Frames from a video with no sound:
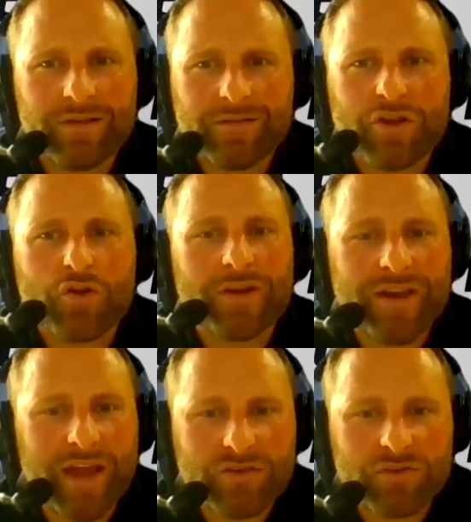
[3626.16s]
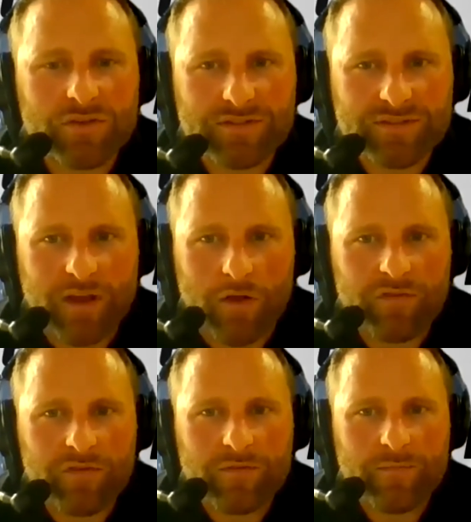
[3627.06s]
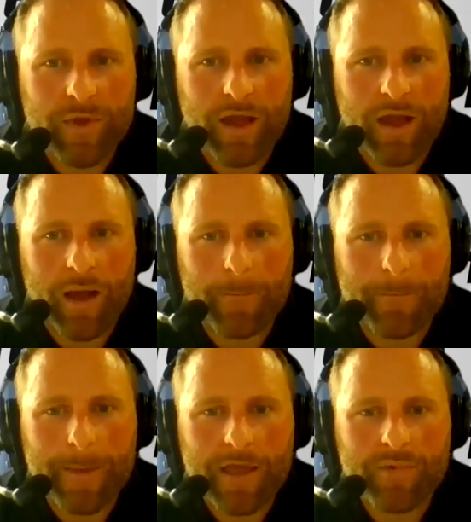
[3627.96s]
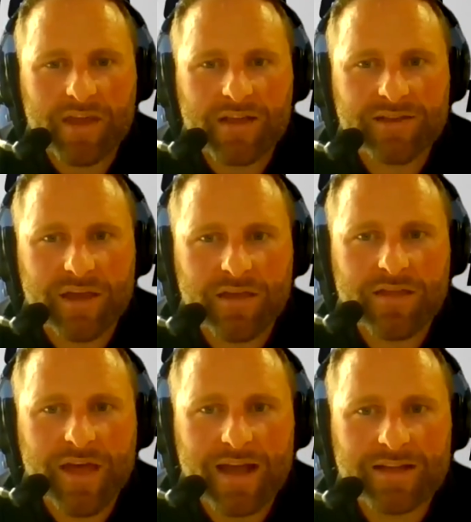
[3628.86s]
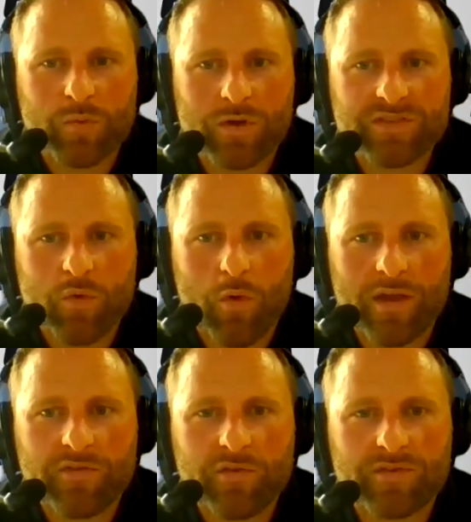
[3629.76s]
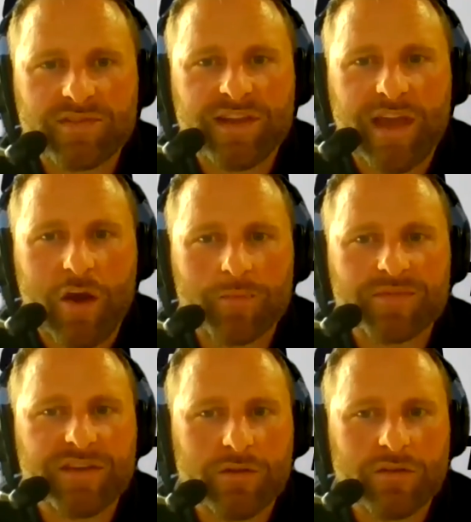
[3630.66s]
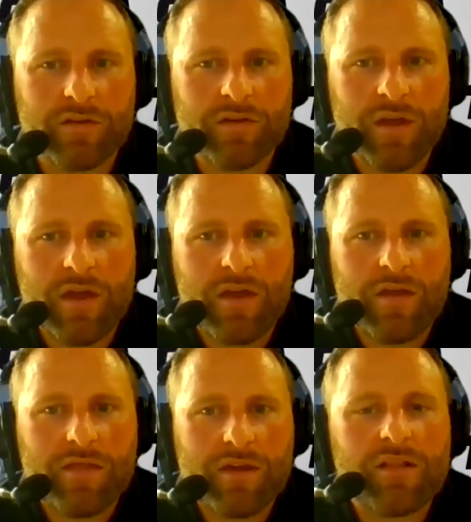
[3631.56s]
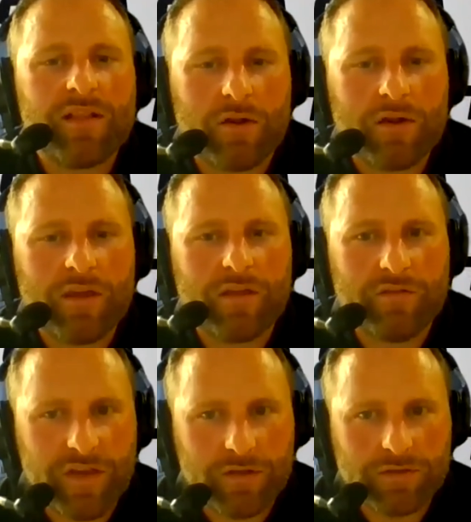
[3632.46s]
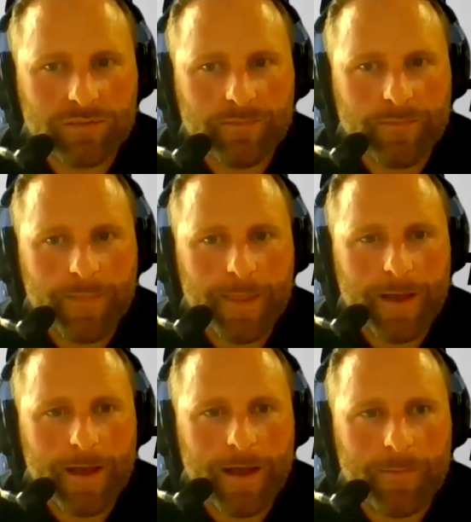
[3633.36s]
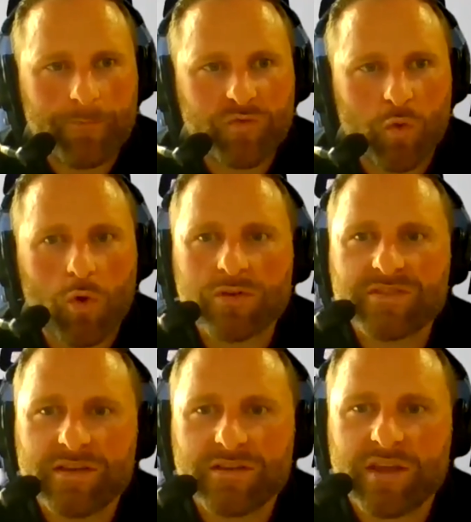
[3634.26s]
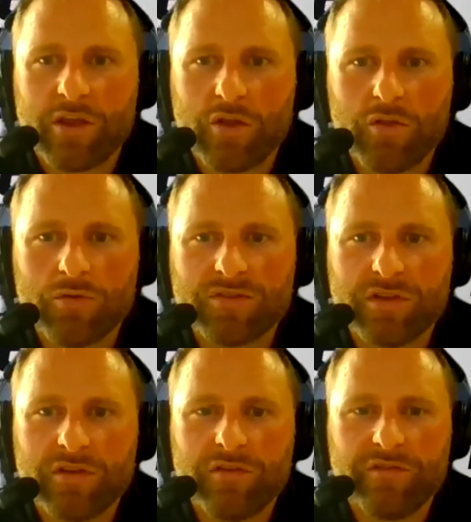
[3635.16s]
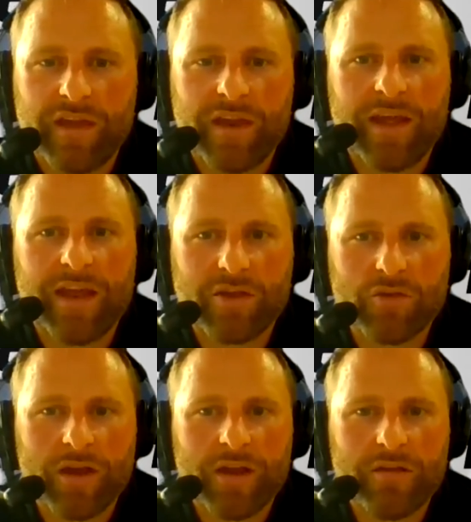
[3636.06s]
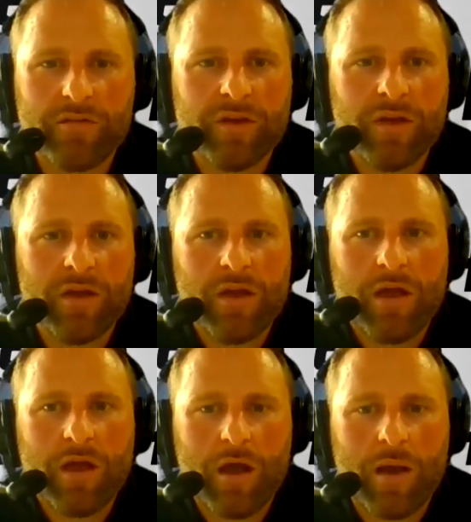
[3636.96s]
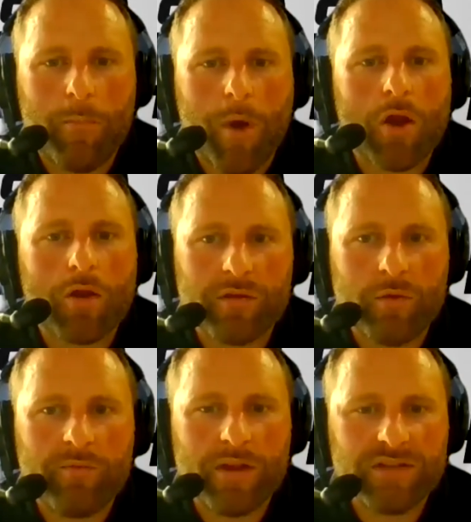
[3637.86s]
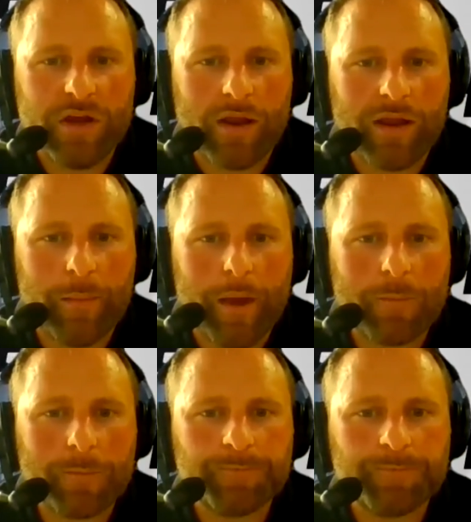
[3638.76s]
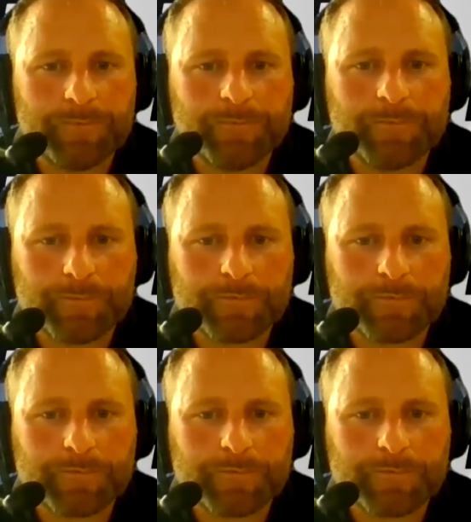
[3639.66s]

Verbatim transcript: just the, the credential itself. Um, because I think that's what's going to st- help steer the, the clarity of the field um, towards this inclusive and integrative uh, model that we've been talking about.